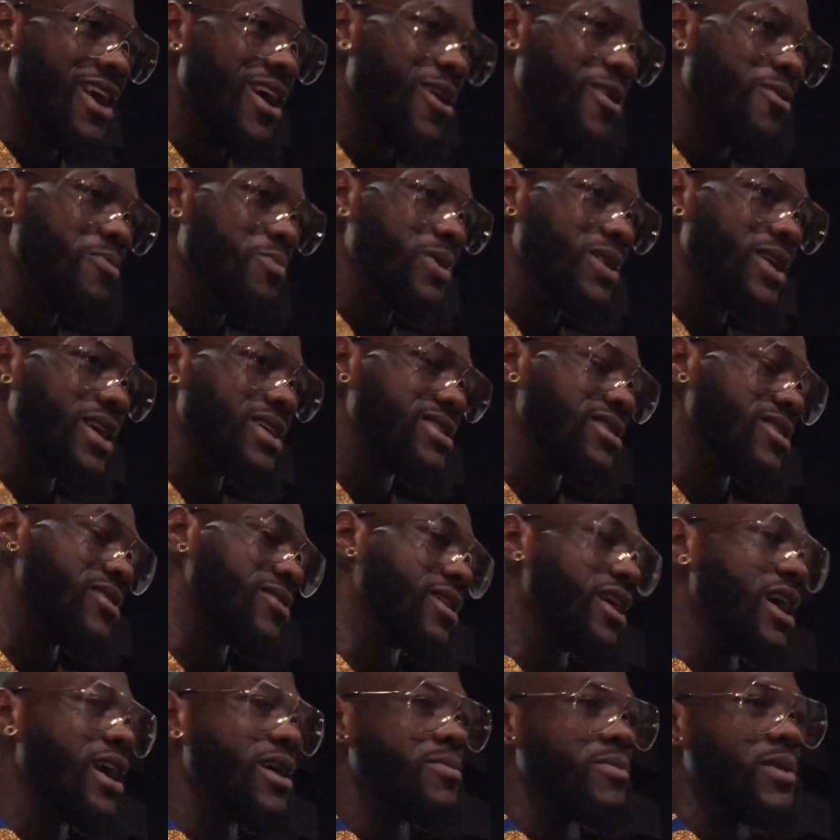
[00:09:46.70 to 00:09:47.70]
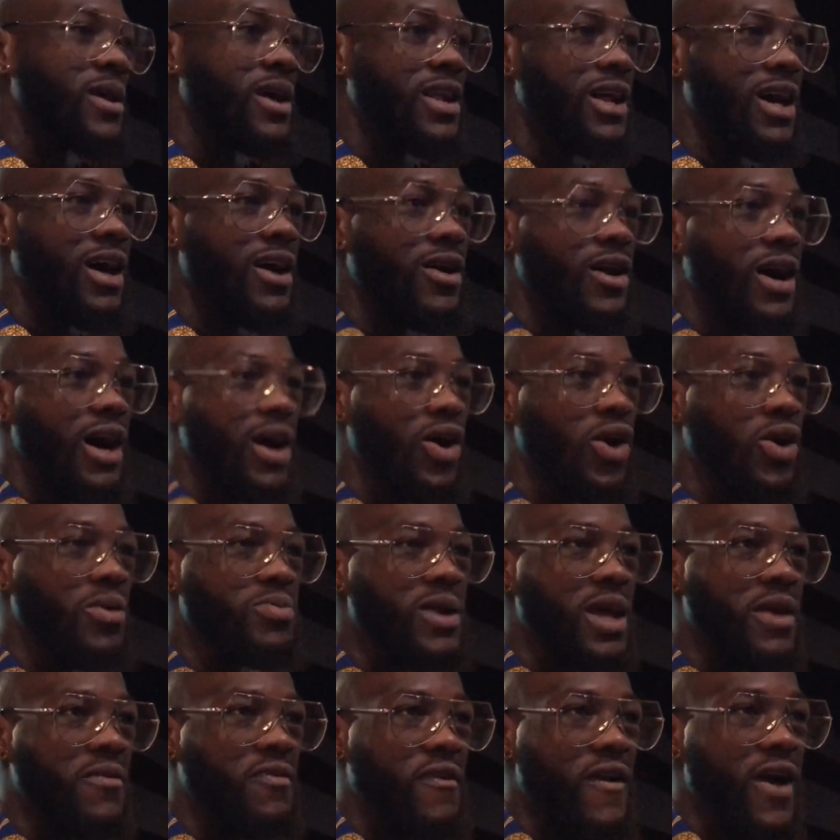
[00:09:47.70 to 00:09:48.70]
know. But that's okay, man. I, I
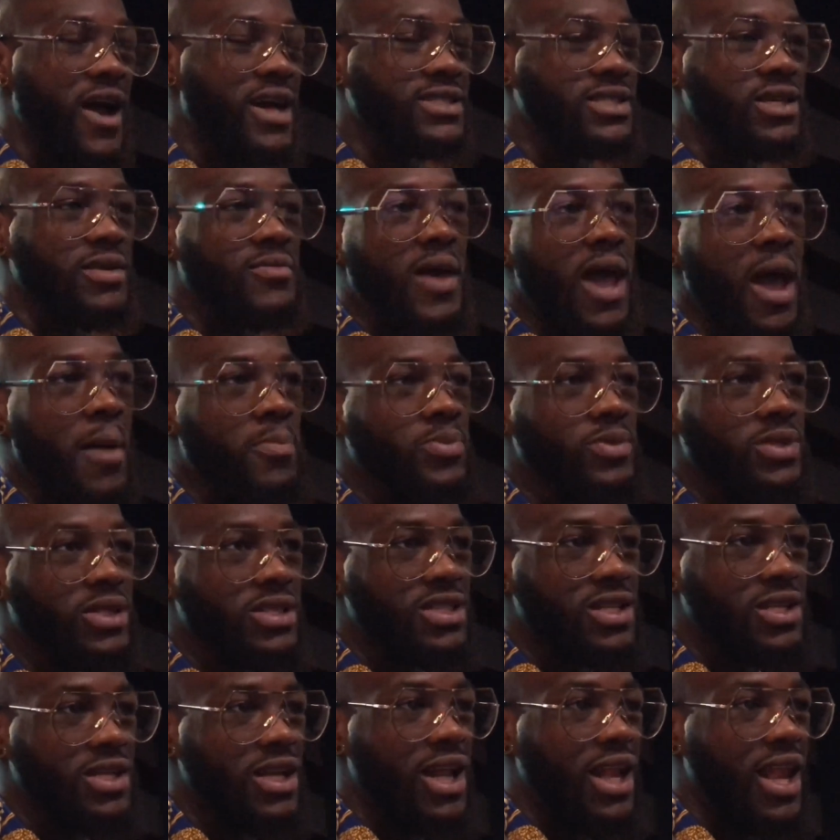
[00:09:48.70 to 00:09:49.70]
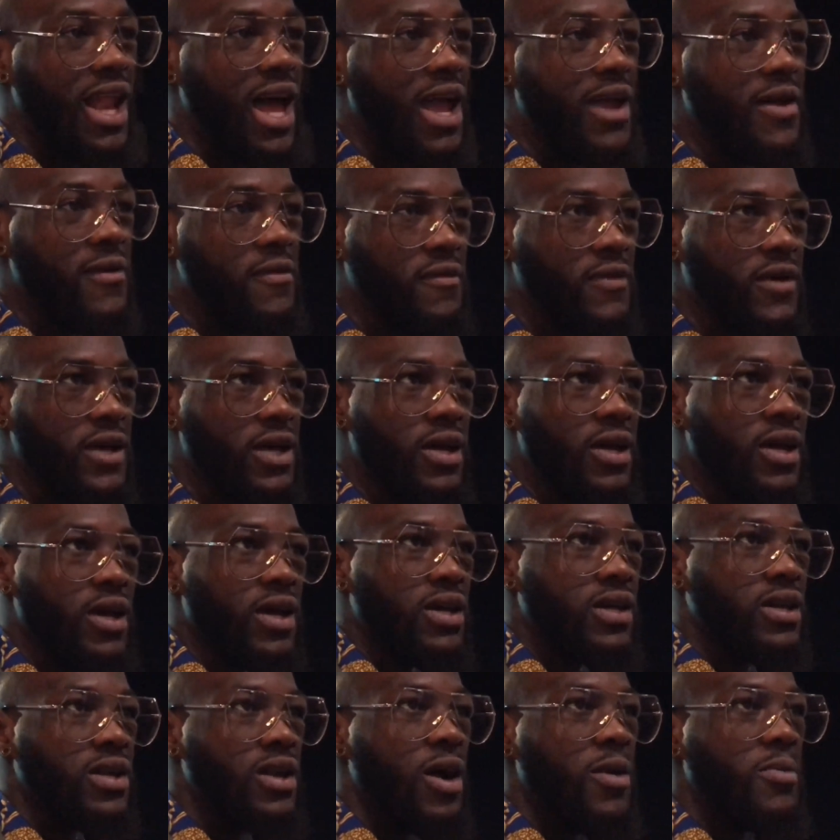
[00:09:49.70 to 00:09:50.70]
hope they find some happiness in their life,
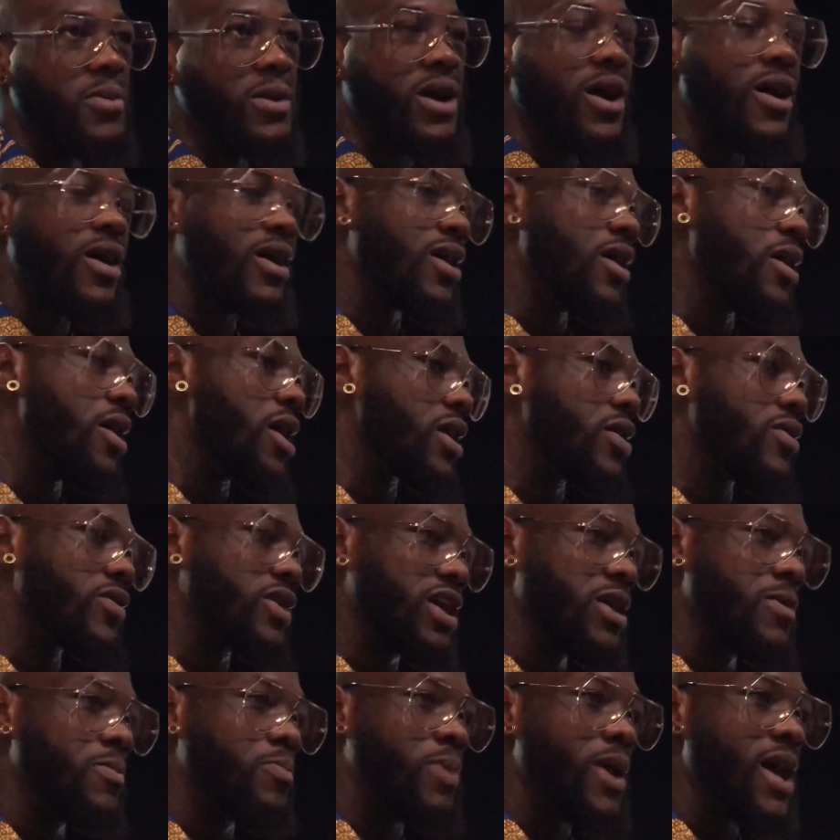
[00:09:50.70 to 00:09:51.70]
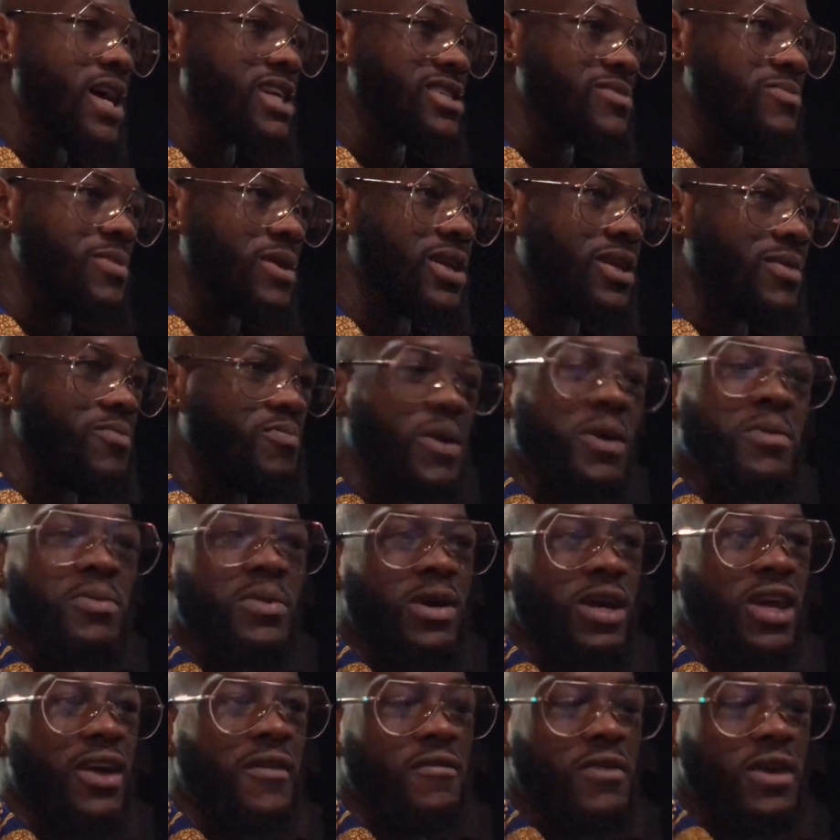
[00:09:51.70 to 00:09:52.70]
you know, because God gonna keep blessing me.
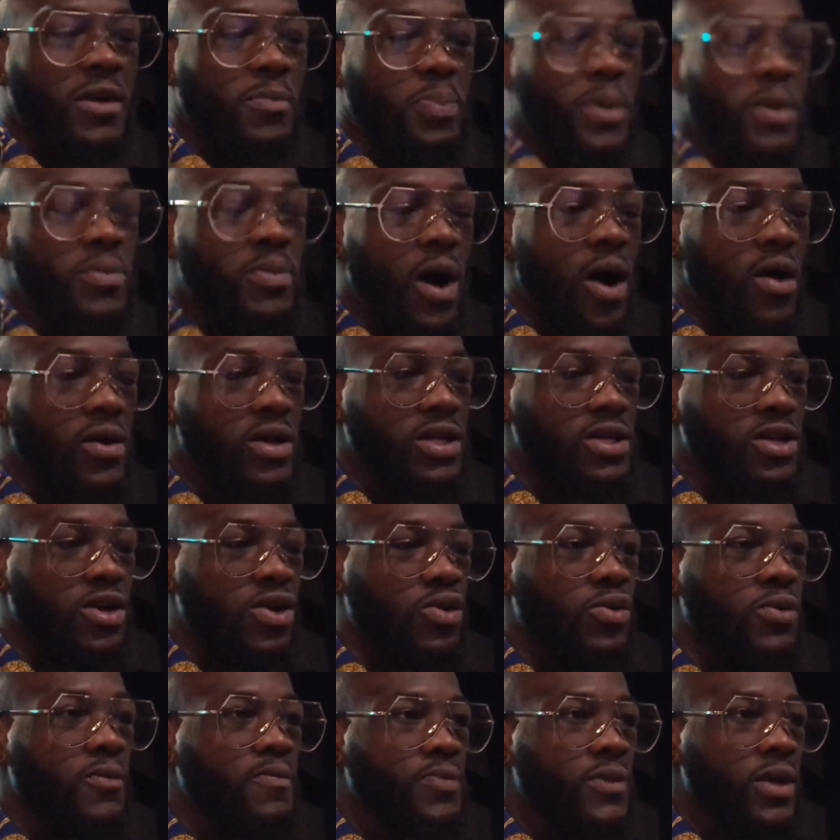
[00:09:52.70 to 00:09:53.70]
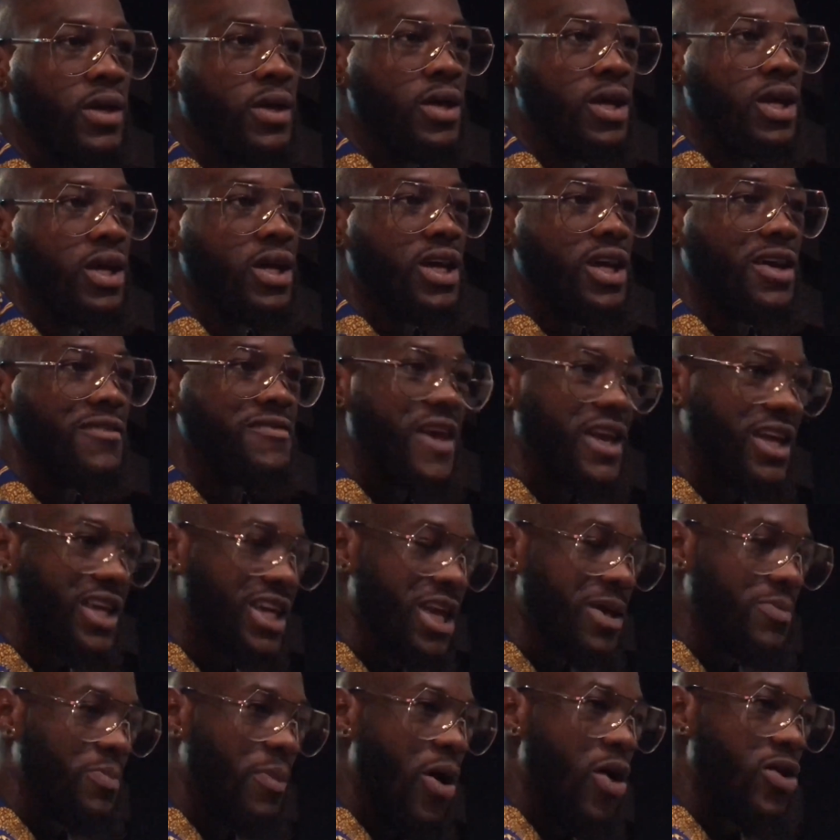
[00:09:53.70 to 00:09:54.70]
People, if, if people only knew, if they
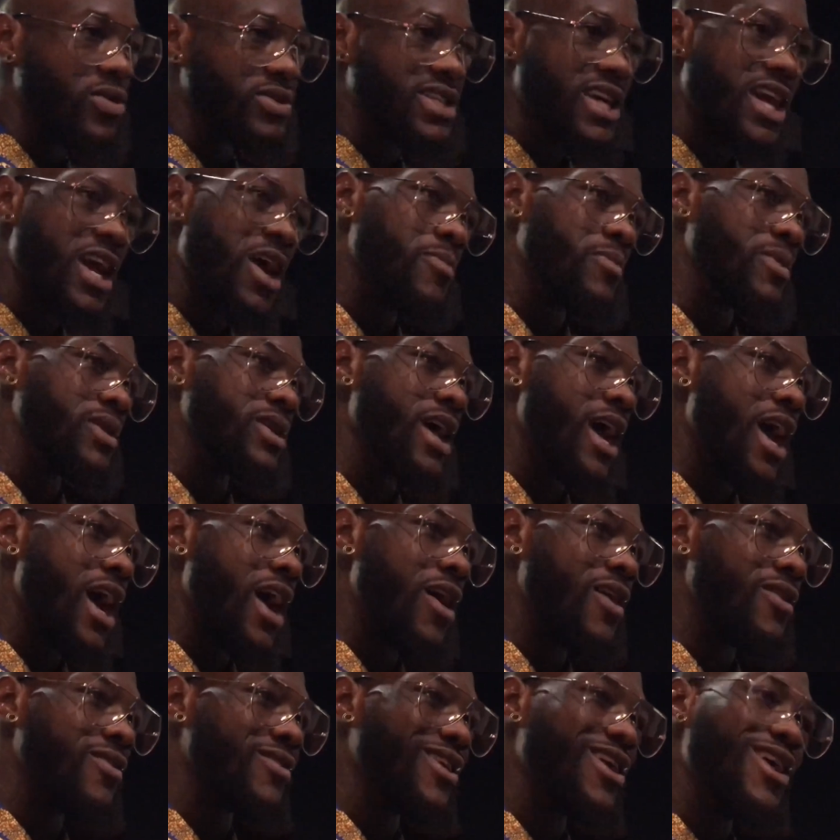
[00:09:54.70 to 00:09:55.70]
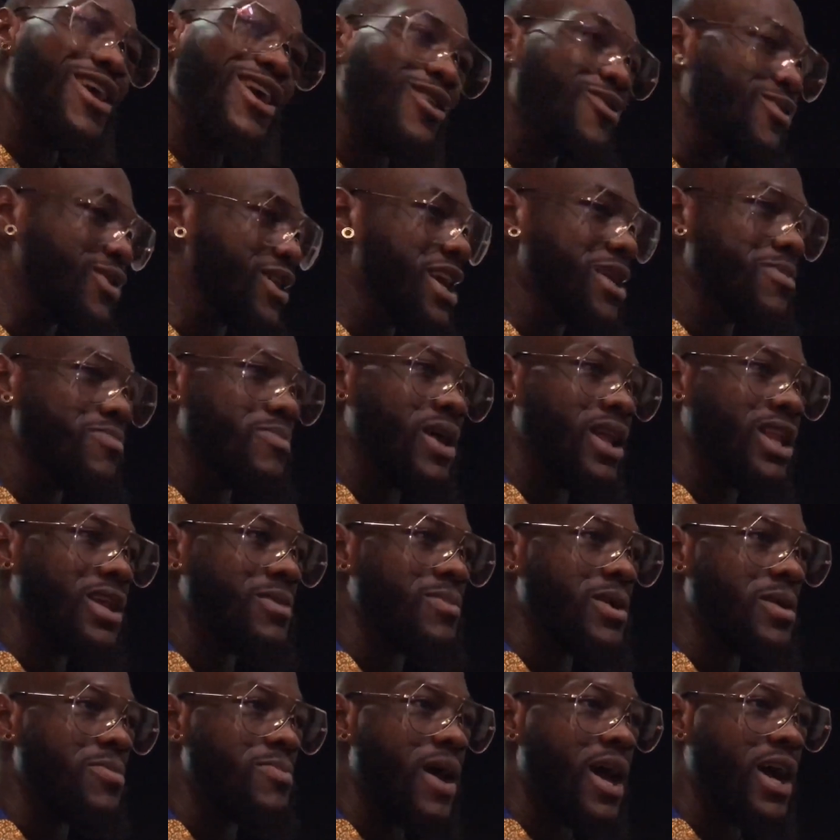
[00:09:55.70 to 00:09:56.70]
keep on tearing me down, God gonna keep
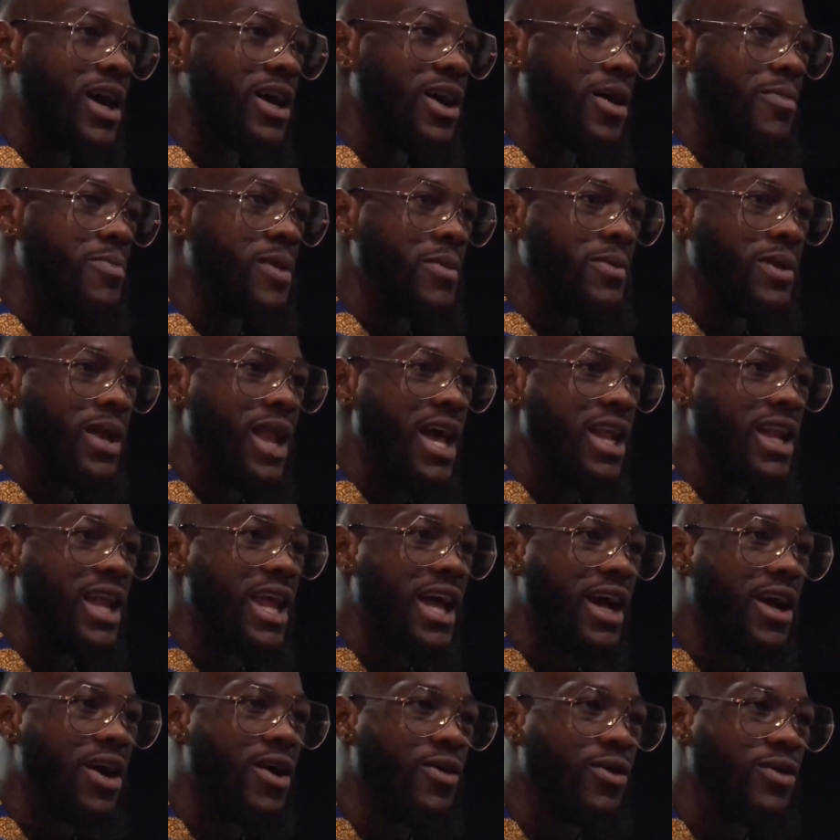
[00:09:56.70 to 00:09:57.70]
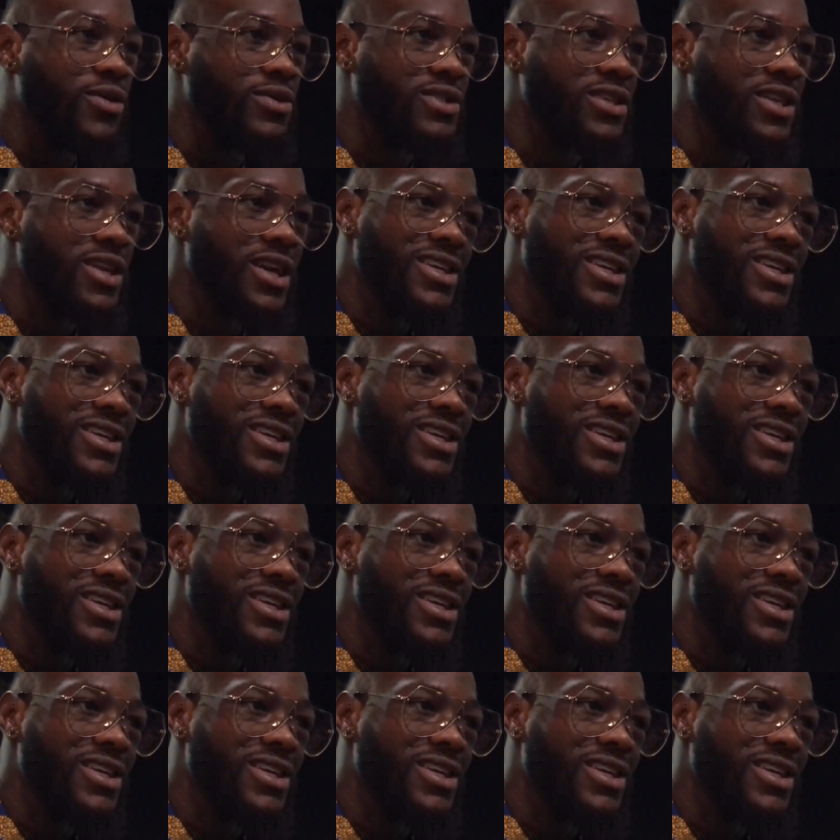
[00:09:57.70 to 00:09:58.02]
building me back up, baby, like Legos.